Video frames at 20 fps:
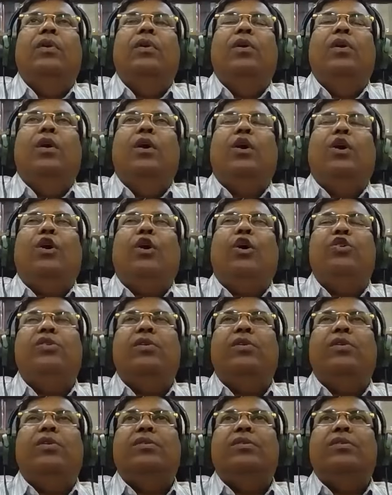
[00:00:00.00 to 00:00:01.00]

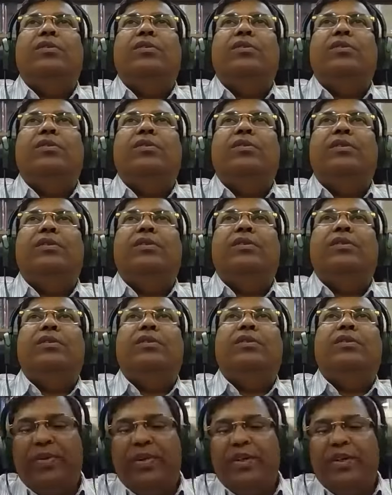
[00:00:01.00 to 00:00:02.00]
on such
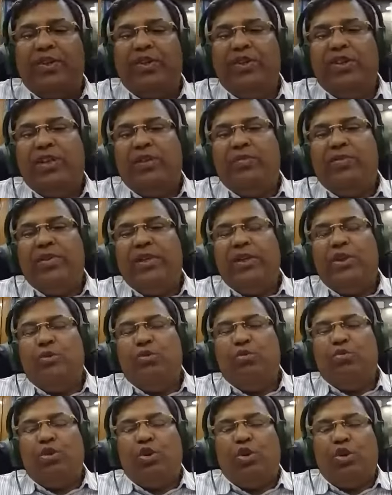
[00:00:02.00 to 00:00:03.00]
and such date, 1st
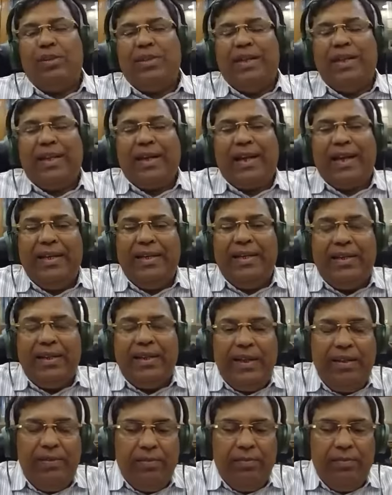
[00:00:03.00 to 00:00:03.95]
January 2019,